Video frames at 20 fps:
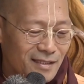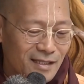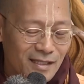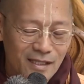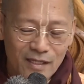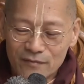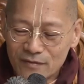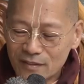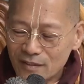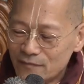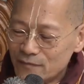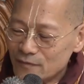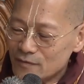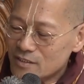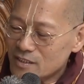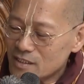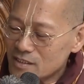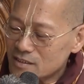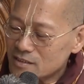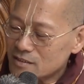Even if you
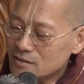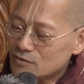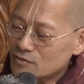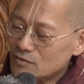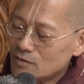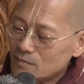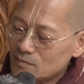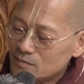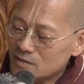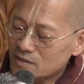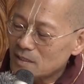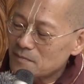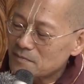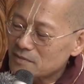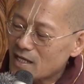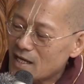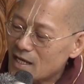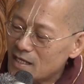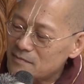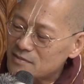just,
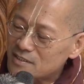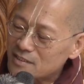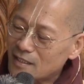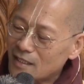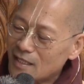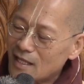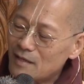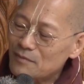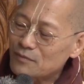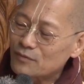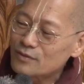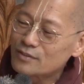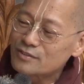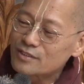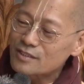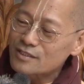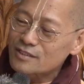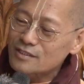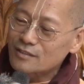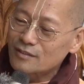sometimes the lamp will
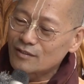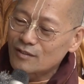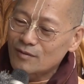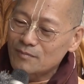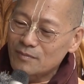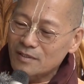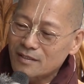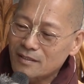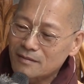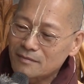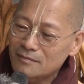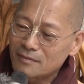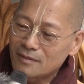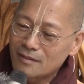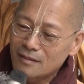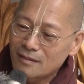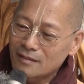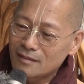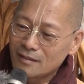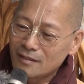just, you know, become
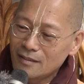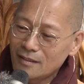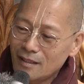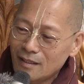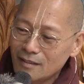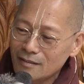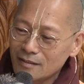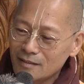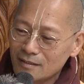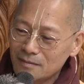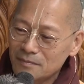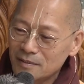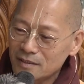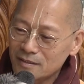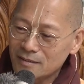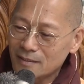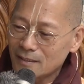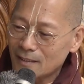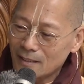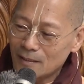a little
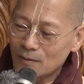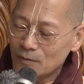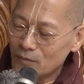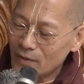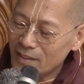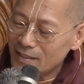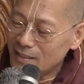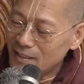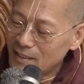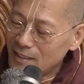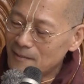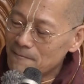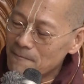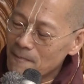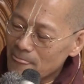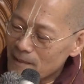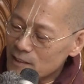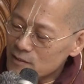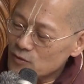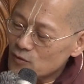bit windy.
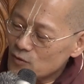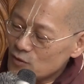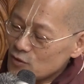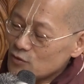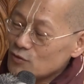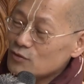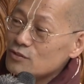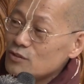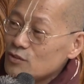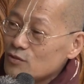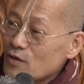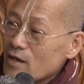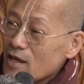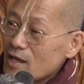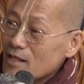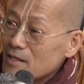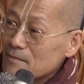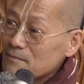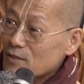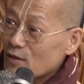So you
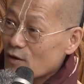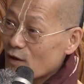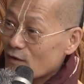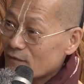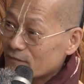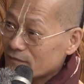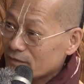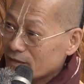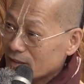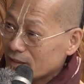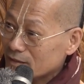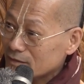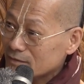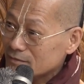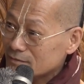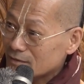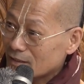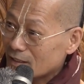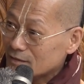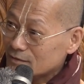help
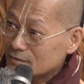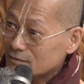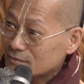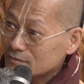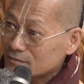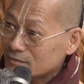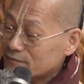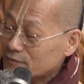covering not to